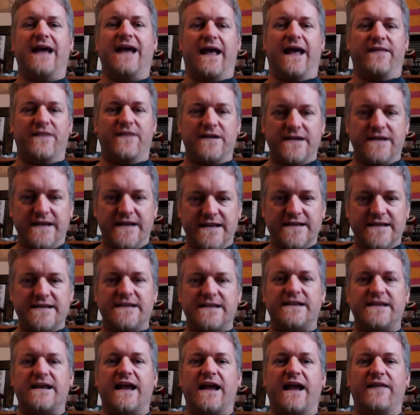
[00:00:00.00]
and the
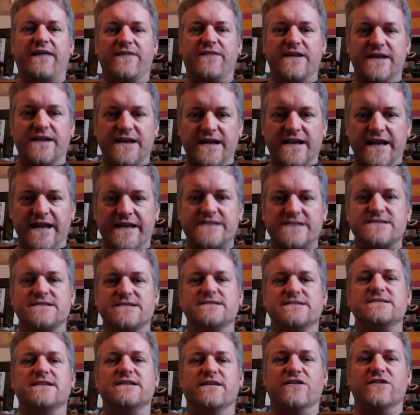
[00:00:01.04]
needy and the
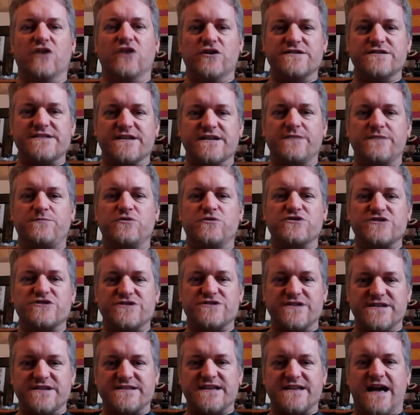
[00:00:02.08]
neglected and those that are pushed
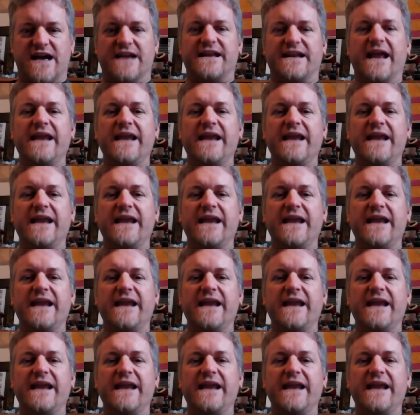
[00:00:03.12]
to the side.